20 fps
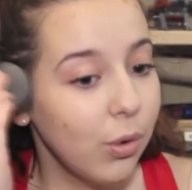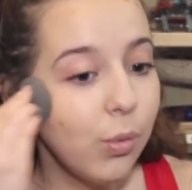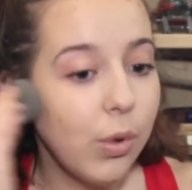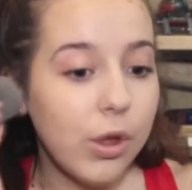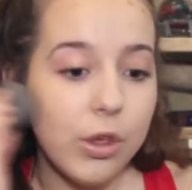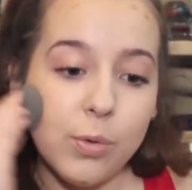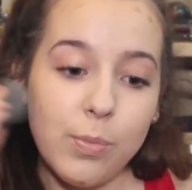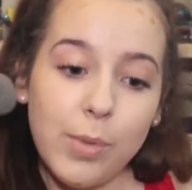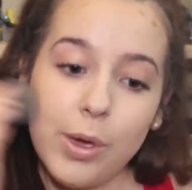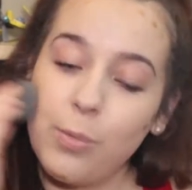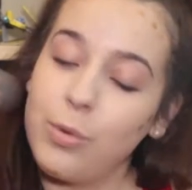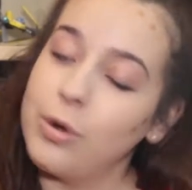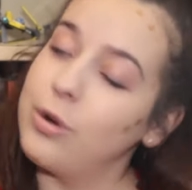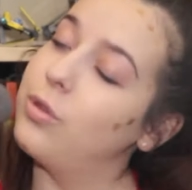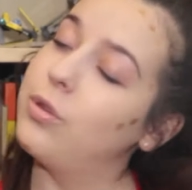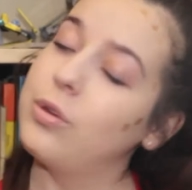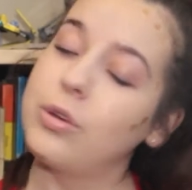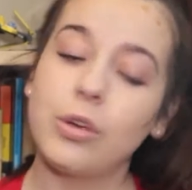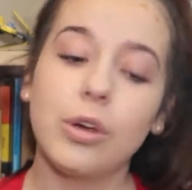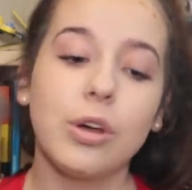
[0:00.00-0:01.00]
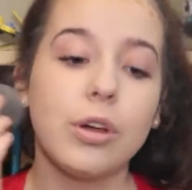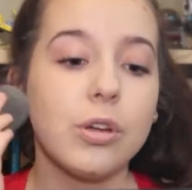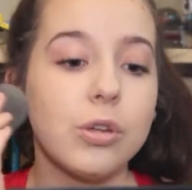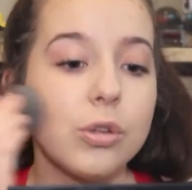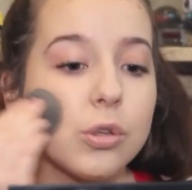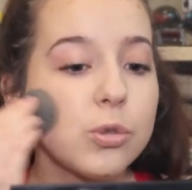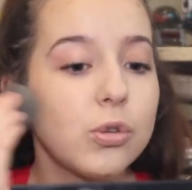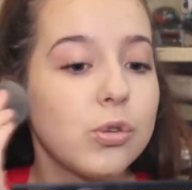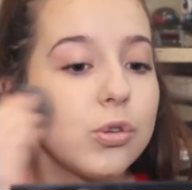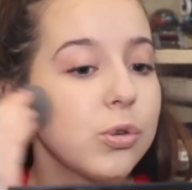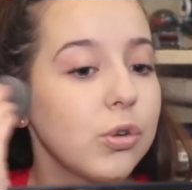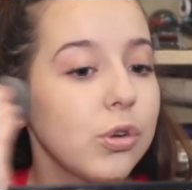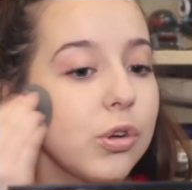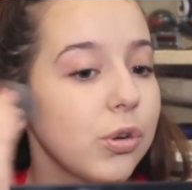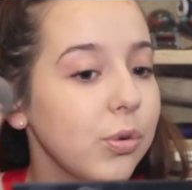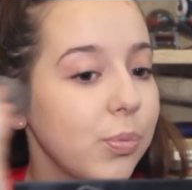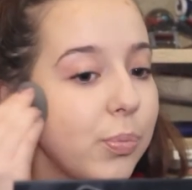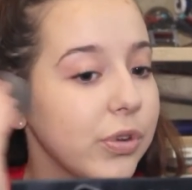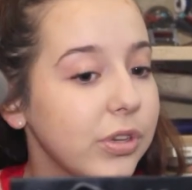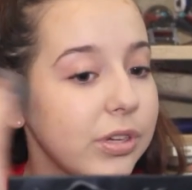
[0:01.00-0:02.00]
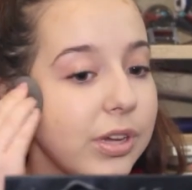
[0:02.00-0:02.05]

Well, you may want to look super